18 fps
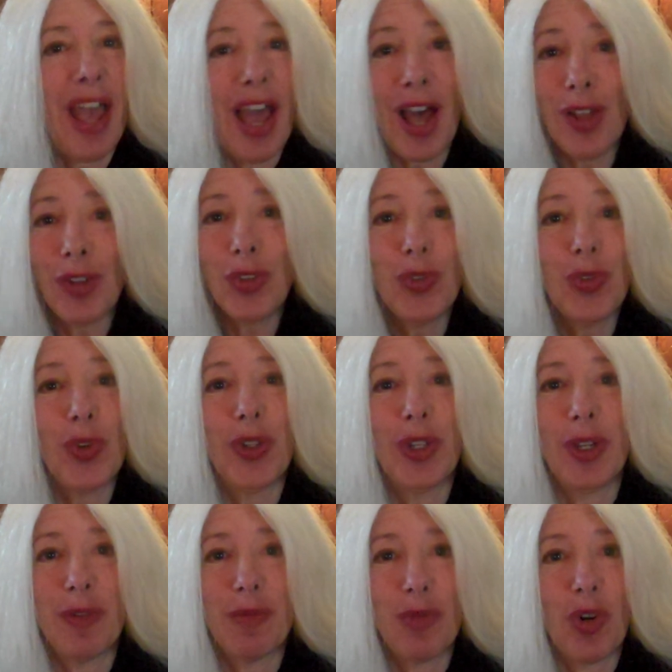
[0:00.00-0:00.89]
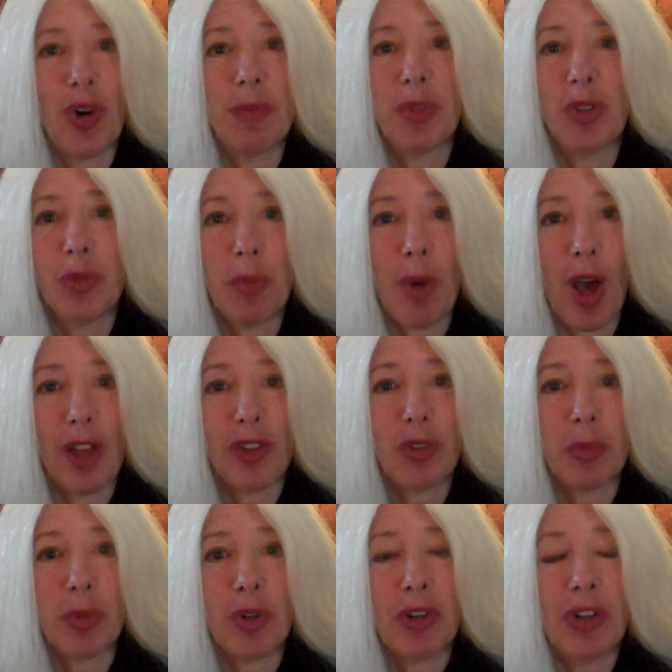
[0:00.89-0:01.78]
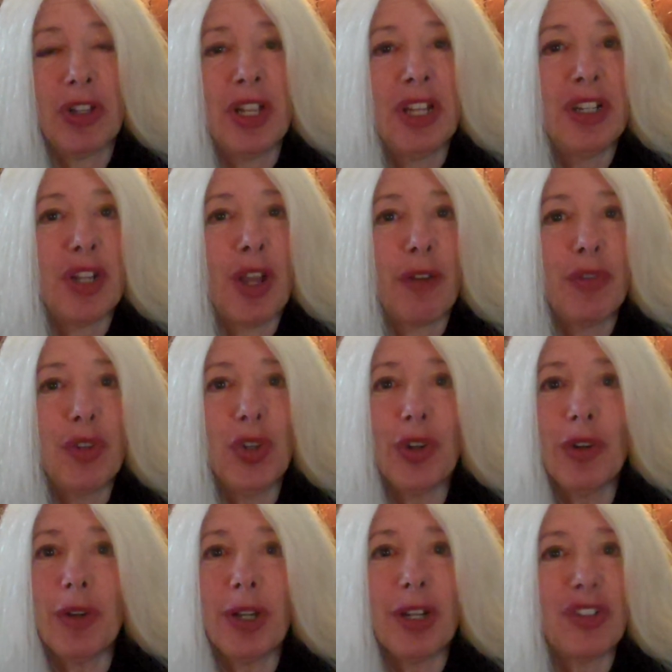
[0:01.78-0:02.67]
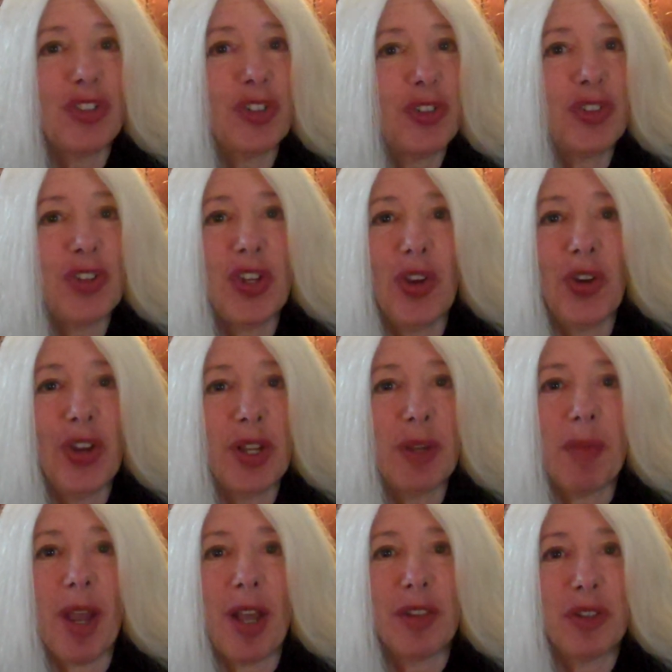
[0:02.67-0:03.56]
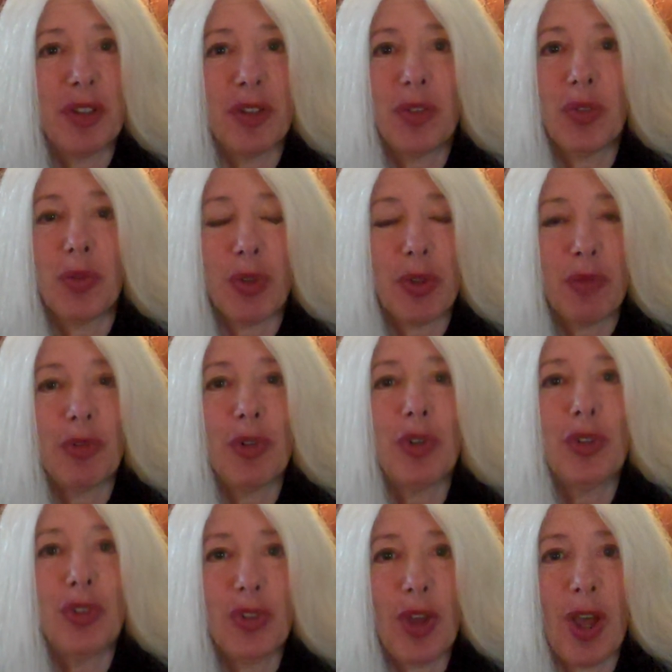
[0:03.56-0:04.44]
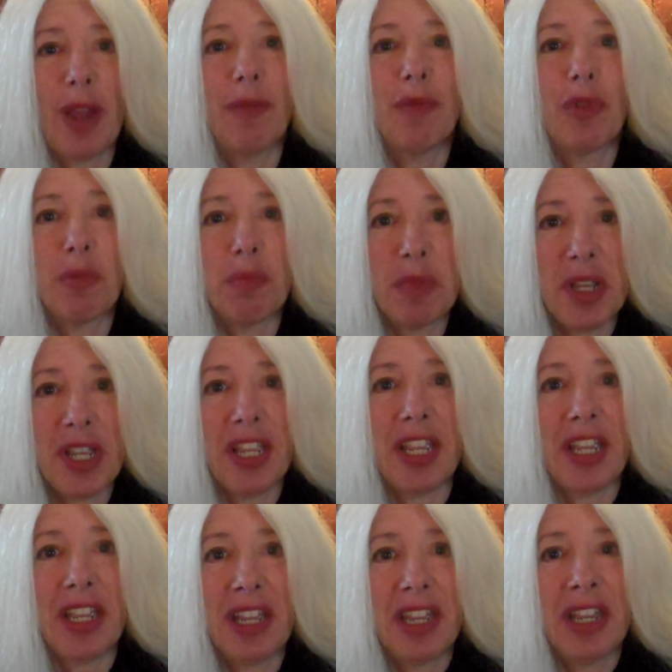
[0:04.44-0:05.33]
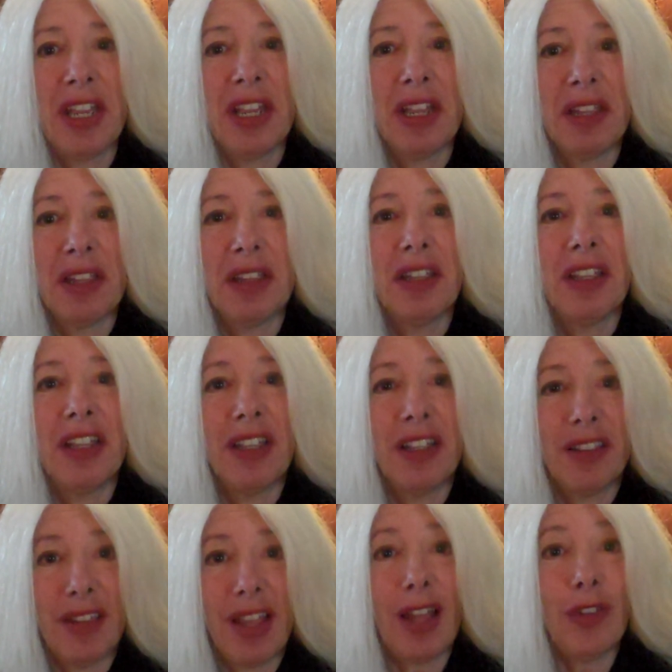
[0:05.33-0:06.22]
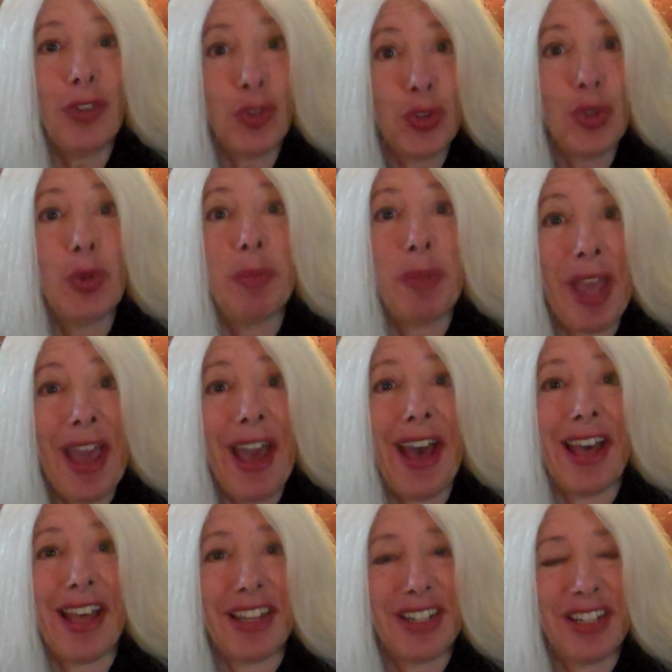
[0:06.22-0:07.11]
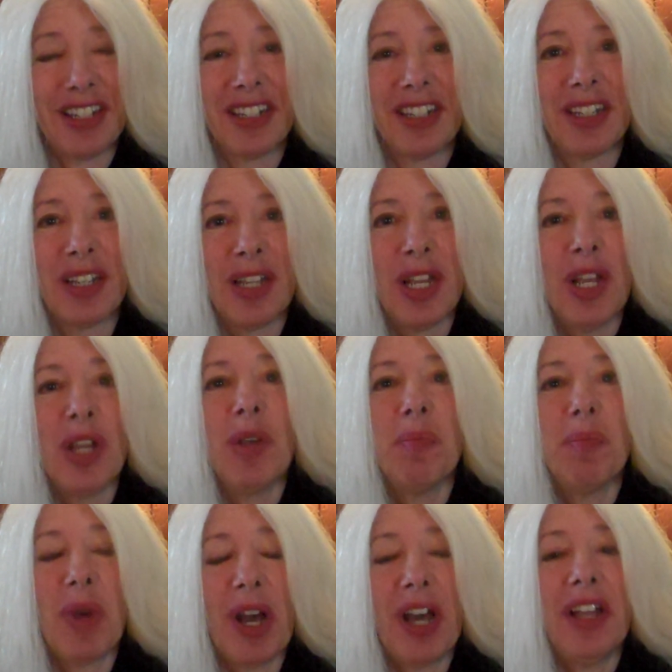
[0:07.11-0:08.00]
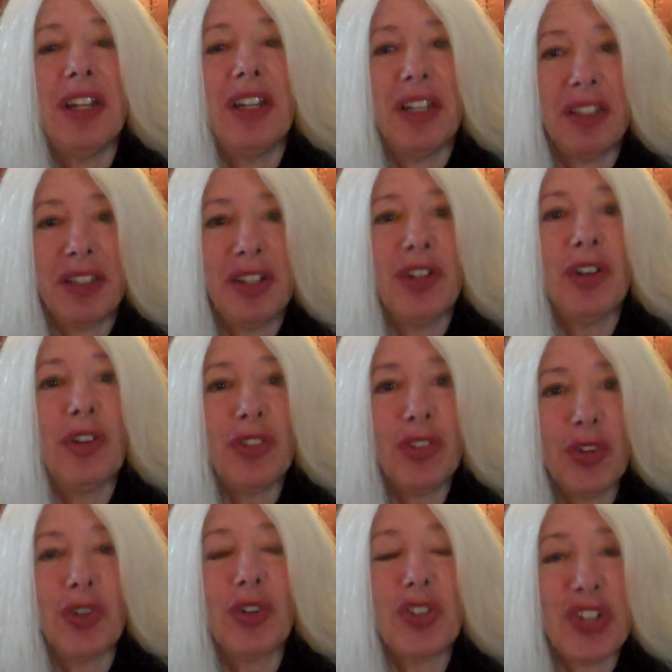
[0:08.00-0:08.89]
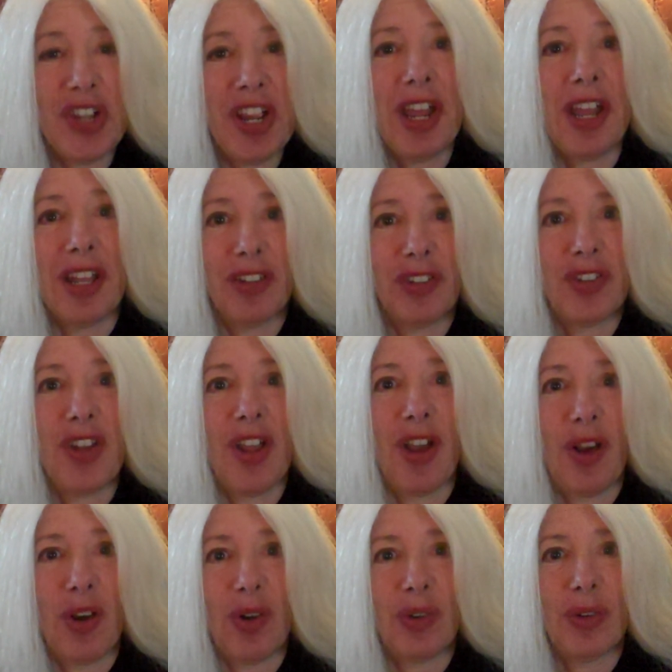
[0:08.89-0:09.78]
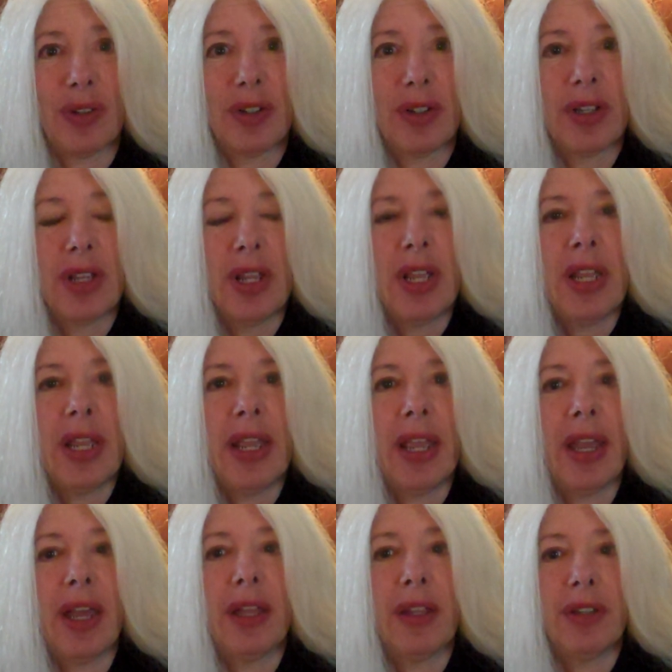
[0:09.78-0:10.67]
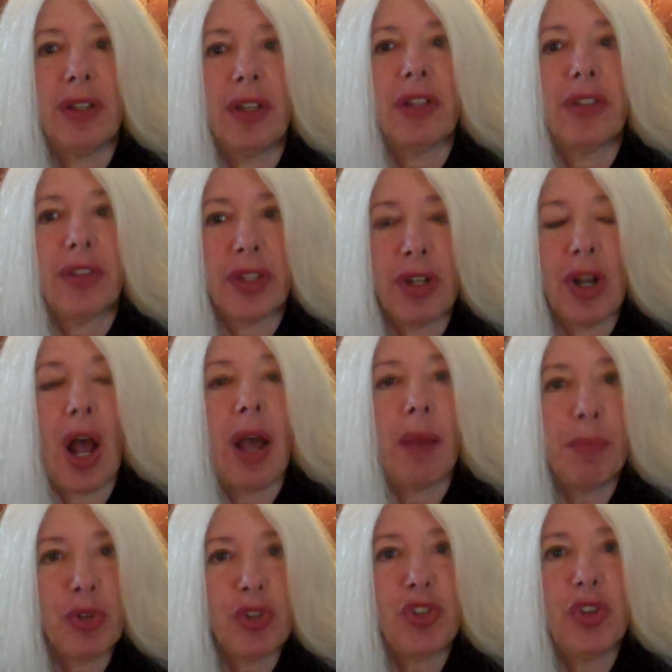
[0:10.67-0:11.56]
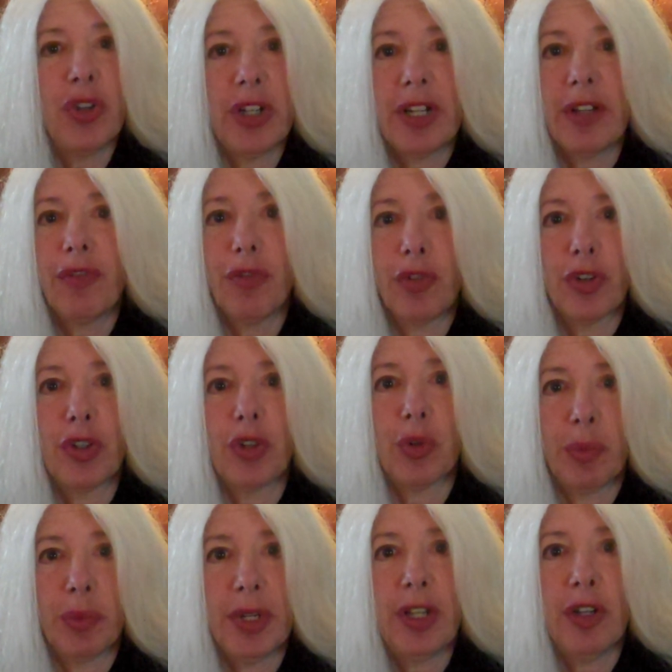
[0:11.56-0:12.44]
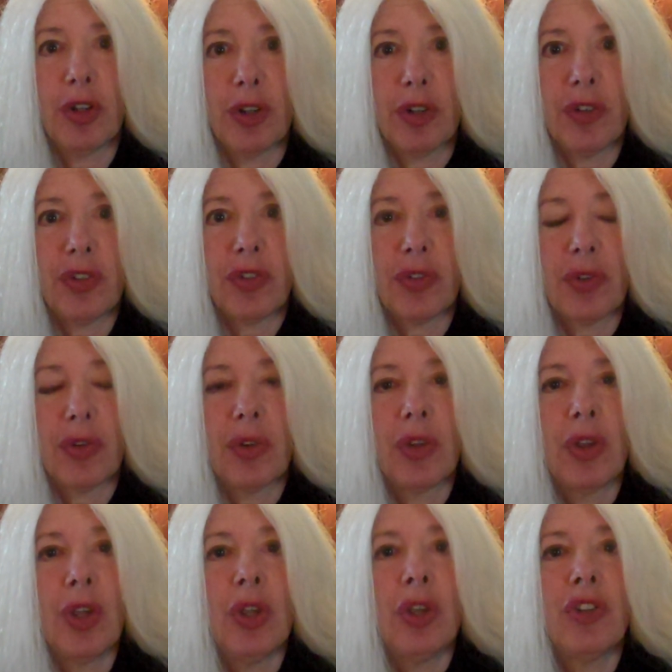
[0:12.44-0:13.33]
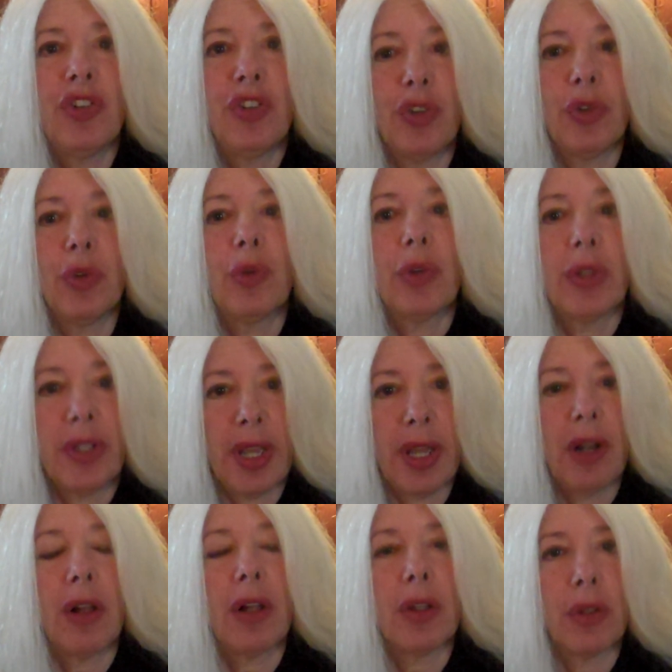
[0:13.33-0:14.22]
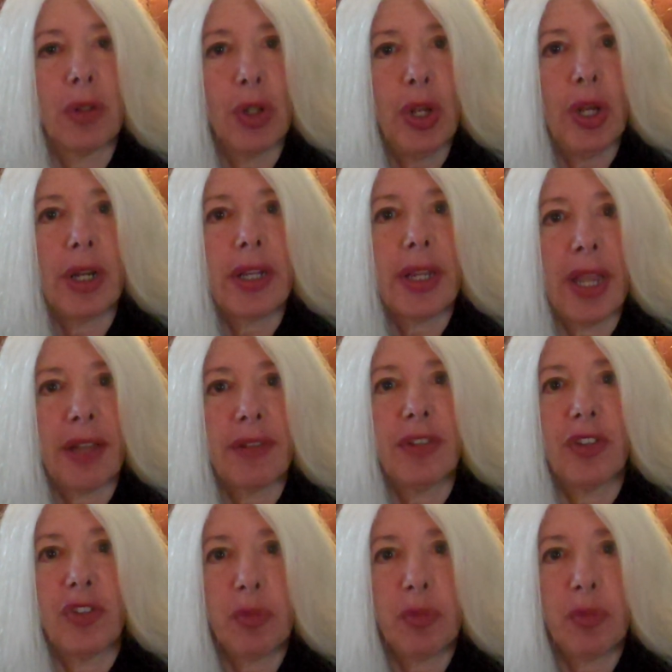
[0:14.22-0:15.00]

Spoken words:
as fully informed as possible. Now, if you're just hearing about this for the first time from me, that's too bad. But here's your chance now, and the opportunity for your readers to get a look at